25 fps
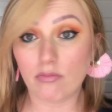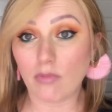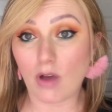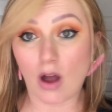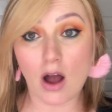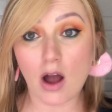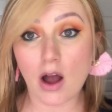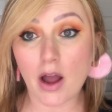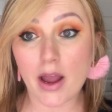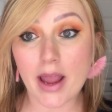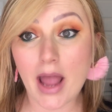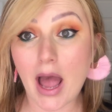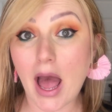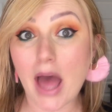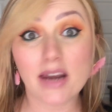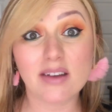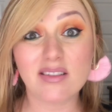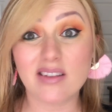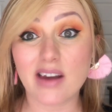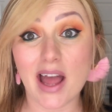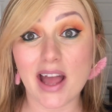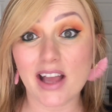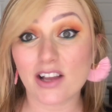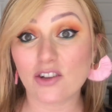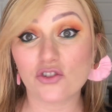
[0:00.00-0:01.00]
I
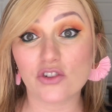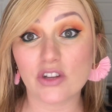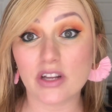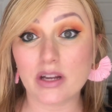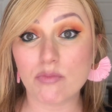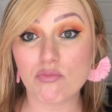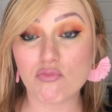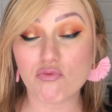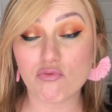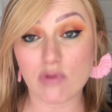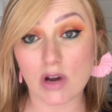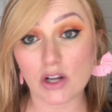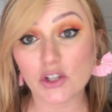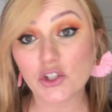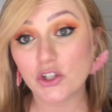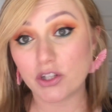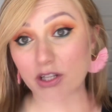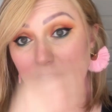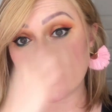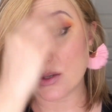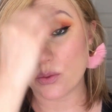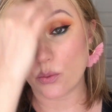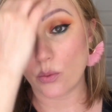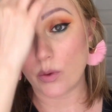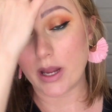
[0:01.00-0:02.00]
hadn't actually brushed
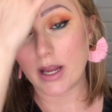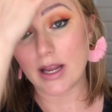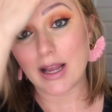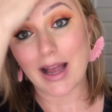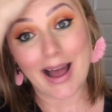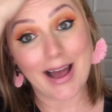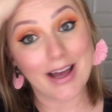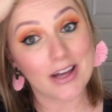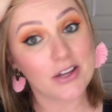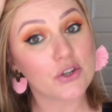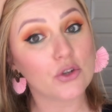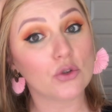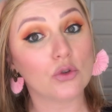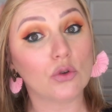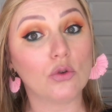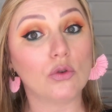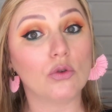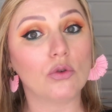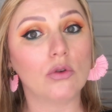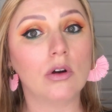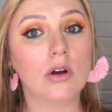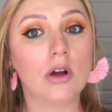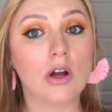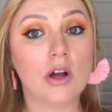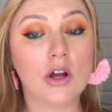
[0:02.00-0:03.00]
this wig at all